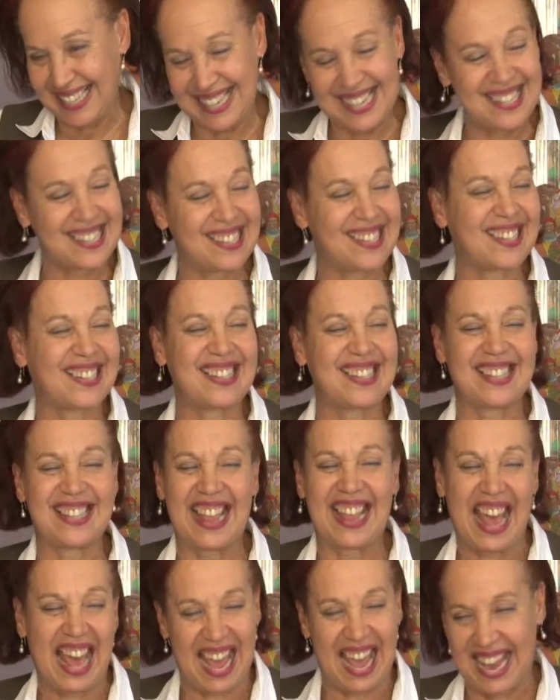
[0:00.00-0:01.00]
He's just
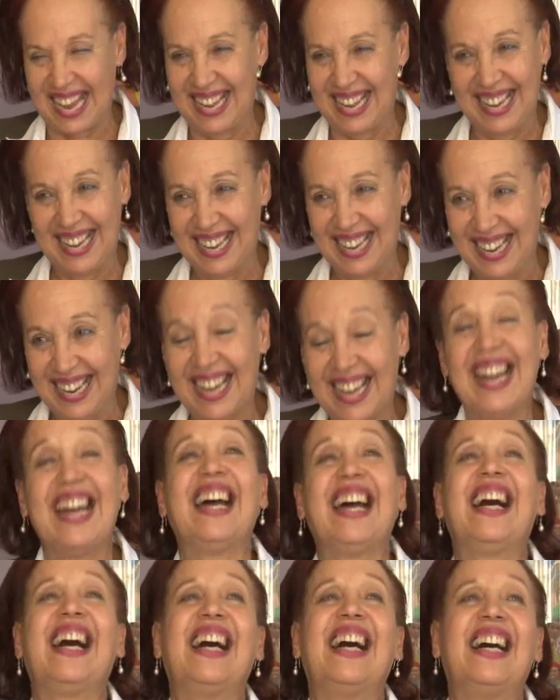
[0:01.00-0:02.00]
there.
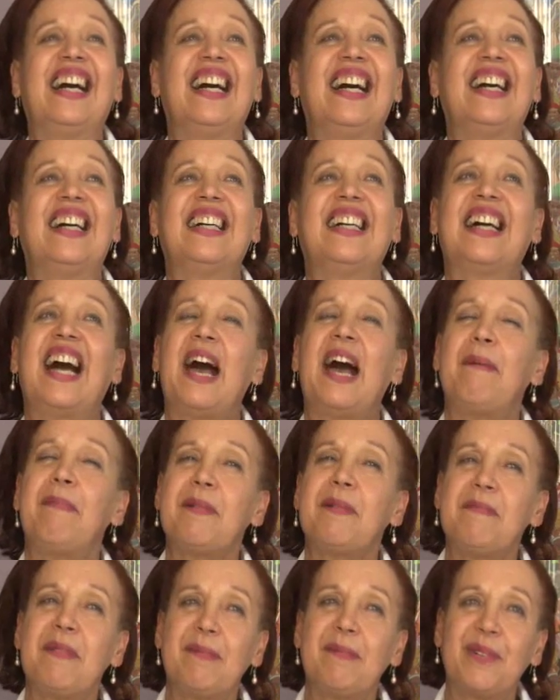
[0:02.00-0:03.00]
Uh,
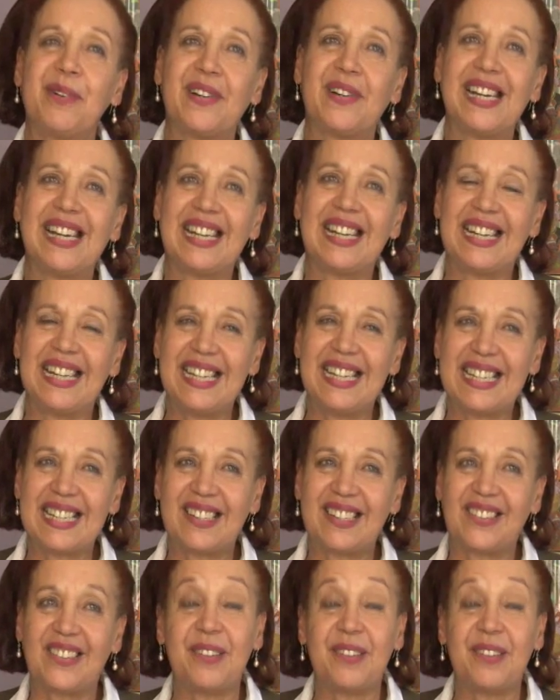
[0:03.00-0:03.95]
happy memory later